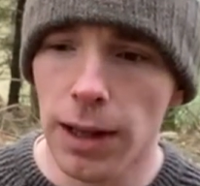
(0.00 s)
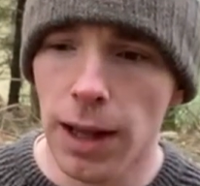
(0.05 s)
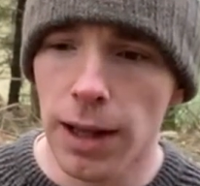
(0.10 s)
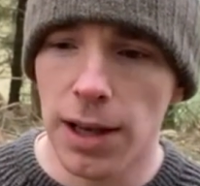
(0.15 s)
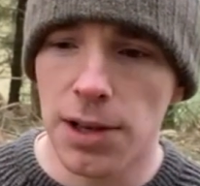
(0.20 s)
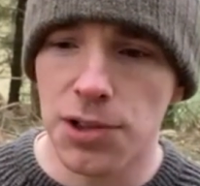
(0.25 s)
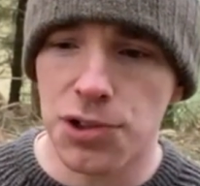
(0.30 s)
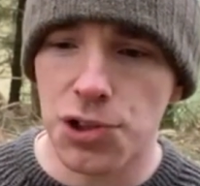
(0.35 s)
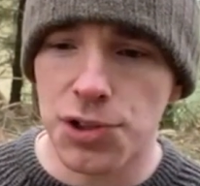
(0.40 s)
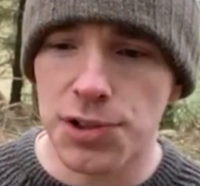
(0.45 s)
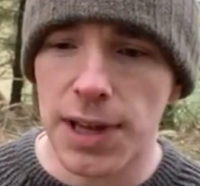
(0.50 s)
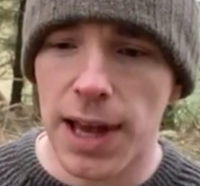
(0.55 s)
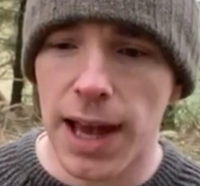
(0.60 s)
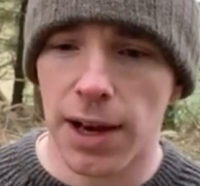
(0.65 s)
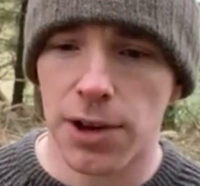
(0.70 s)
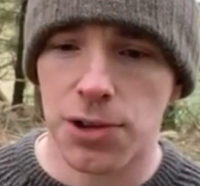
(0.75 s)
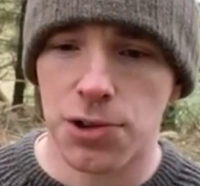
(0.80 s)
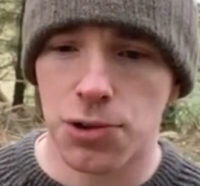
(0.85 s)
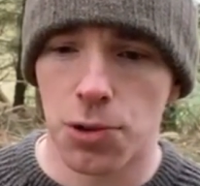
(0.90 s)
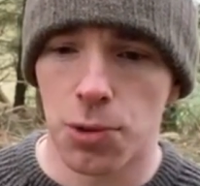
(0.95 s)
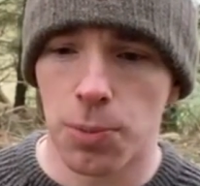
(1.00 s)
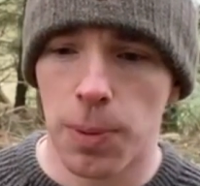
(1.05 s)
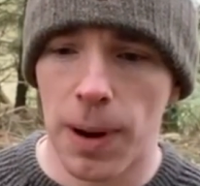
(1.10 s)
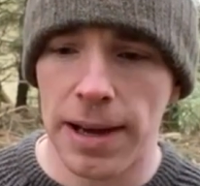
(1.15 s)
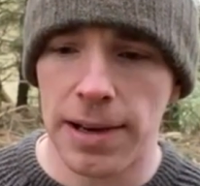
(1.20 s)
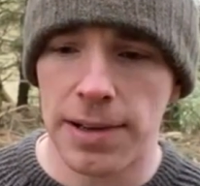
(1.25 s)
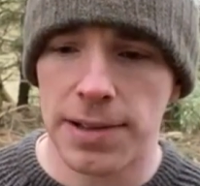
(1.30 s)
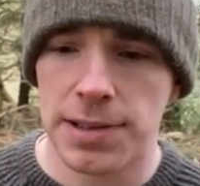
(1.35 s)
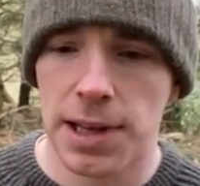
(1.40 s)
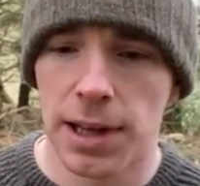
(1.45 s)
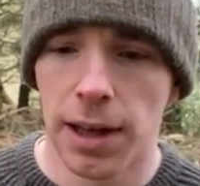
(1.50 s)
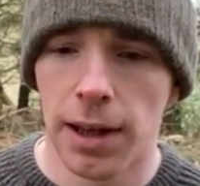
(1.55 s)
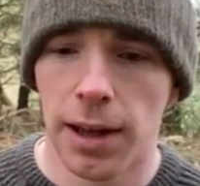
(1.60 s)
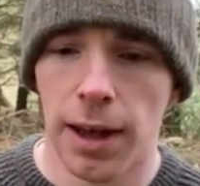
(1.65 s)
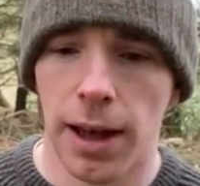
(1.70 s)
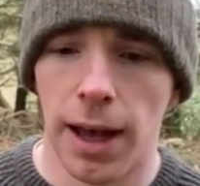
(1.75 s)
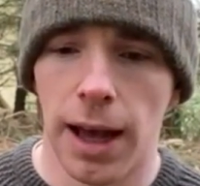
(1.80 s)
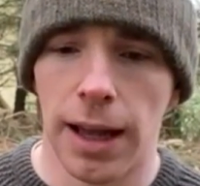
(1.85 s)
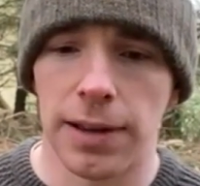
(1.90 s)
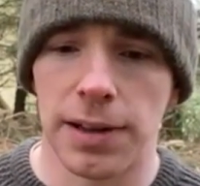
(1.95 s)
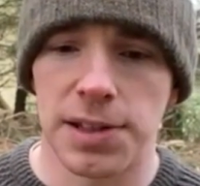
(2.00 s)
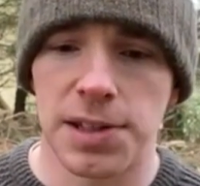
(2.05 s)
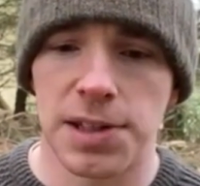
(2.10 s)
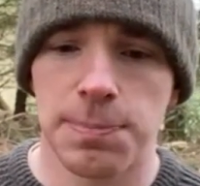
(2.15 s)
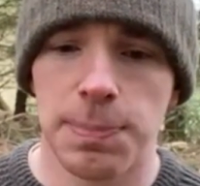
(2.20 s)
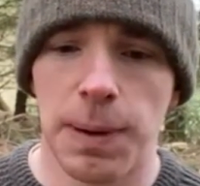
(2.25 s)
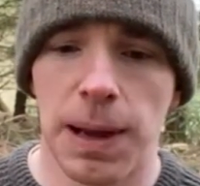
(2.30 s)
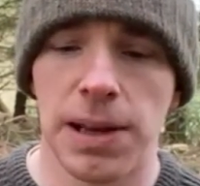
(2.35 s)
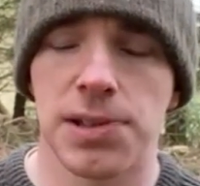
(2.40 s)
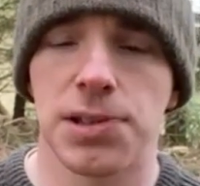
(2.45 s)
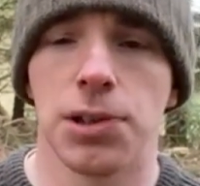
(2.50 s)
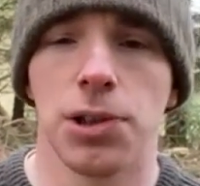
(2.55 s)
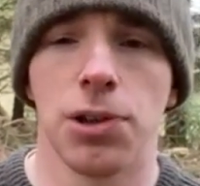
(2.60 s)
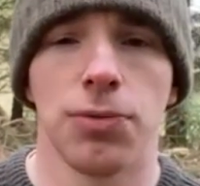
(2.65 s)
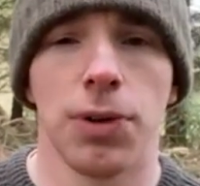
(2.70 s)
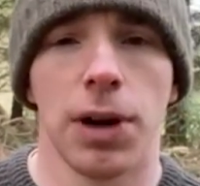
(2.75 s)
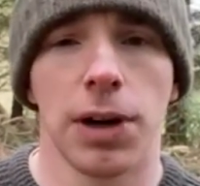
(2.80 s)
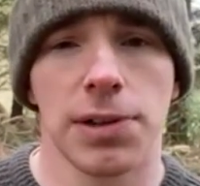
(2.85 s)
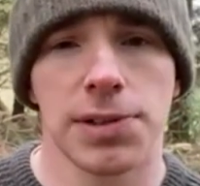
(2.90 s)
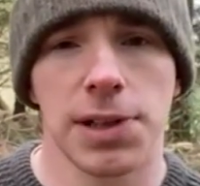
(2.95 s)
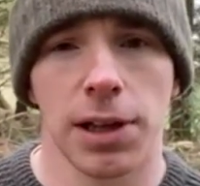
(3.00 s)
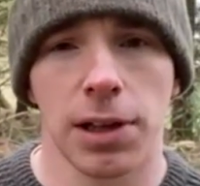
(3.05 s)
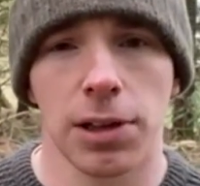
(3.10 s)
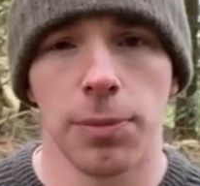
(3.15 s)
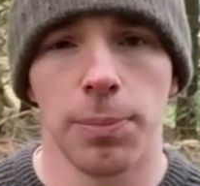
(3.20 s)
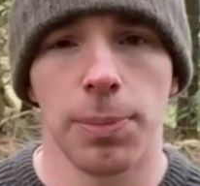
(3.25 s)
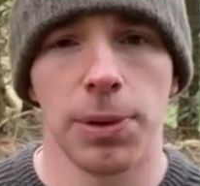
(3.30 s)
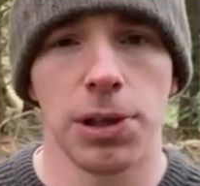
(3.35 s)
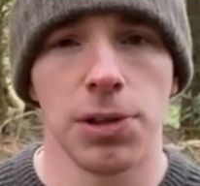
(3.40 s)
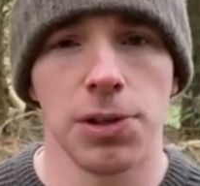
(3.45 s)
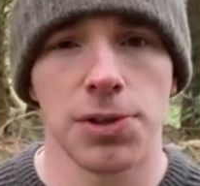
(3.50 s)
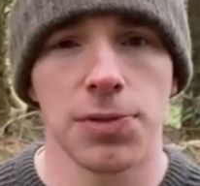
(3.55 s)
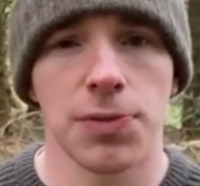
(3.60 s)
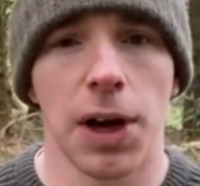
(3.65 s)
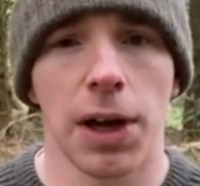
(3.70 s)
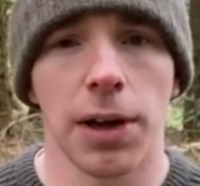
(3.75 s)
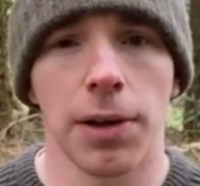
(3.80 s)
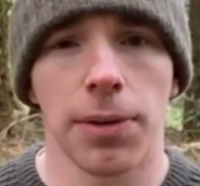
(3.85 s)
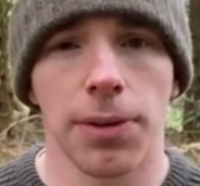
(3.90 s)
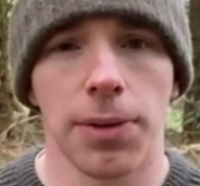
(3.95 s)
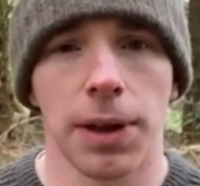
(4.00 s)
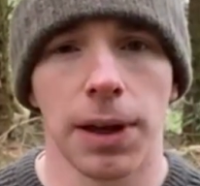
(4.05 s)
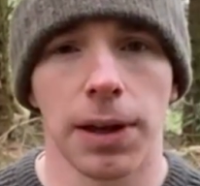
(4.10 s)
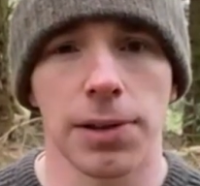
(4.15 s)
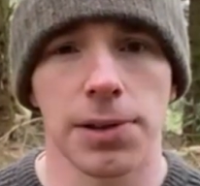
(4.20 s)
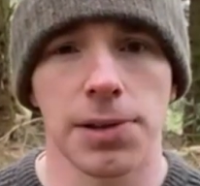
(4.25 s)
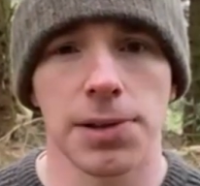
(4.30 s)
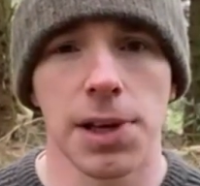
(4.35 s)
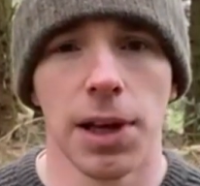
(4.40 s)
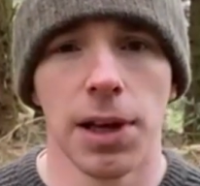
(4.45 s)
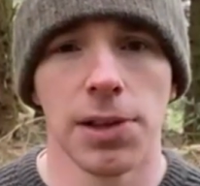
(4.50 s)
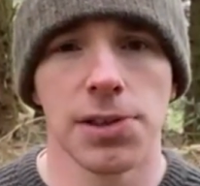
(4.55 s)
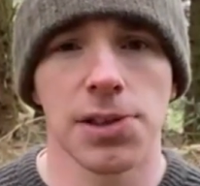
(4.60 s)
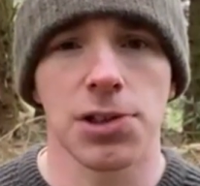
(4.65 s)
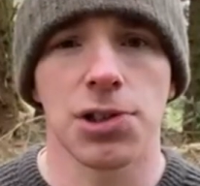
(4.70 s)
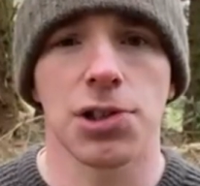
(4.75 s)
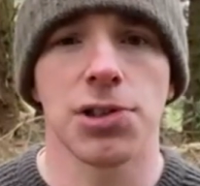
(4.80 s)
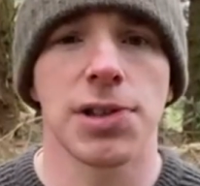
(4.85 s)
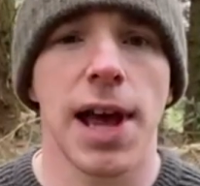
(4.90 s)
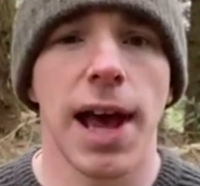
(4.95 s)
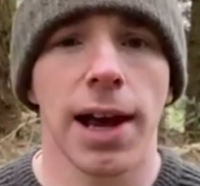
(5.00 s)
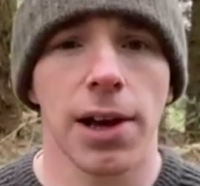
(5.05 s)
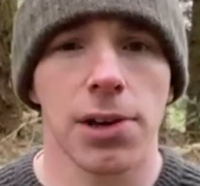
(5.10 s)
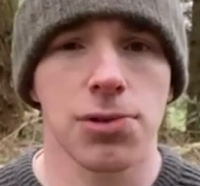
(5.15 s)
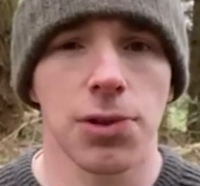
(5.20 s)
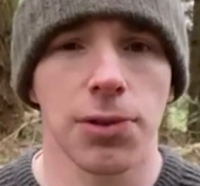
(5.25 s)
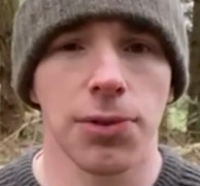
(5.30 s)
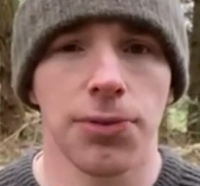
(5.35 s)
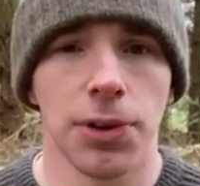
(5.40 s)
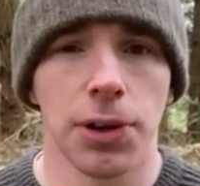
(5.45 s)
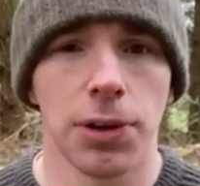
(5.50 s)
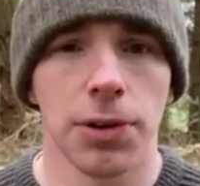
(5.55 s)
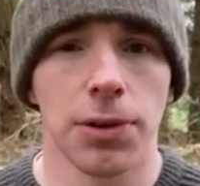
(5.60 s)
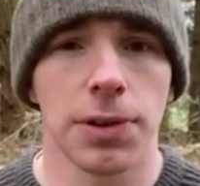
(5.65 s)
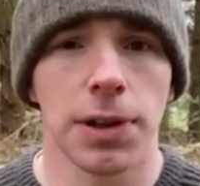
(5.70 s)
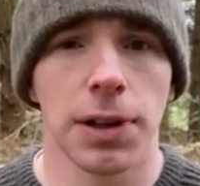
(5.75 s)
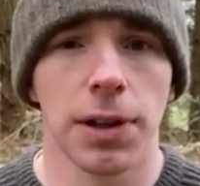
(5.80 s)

It's just extra weight, and the space in your rucksack could be used for other things, such as extra food.